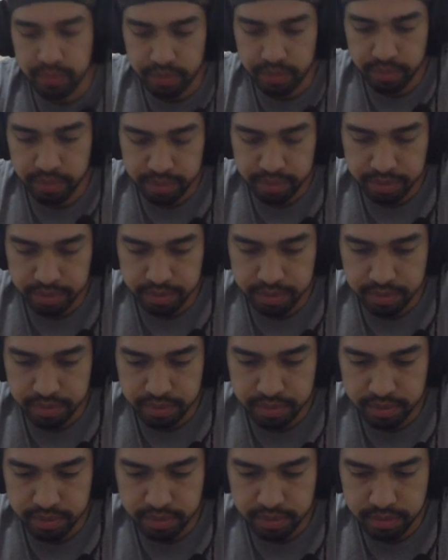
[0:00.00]

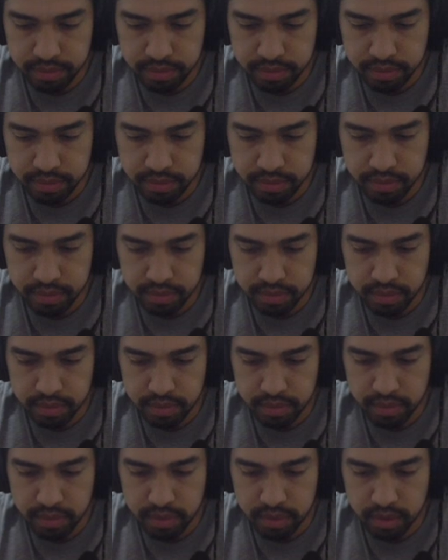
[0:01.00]

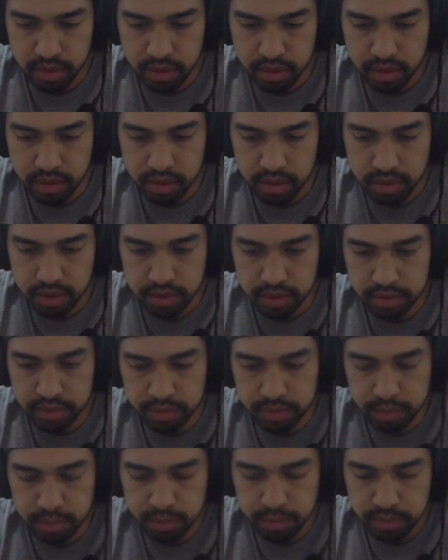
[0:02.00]

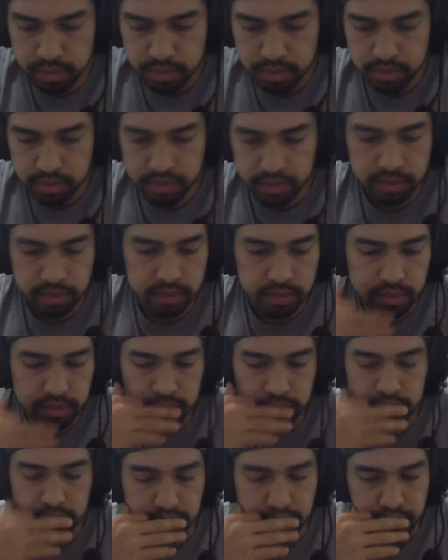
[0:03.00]
(silence)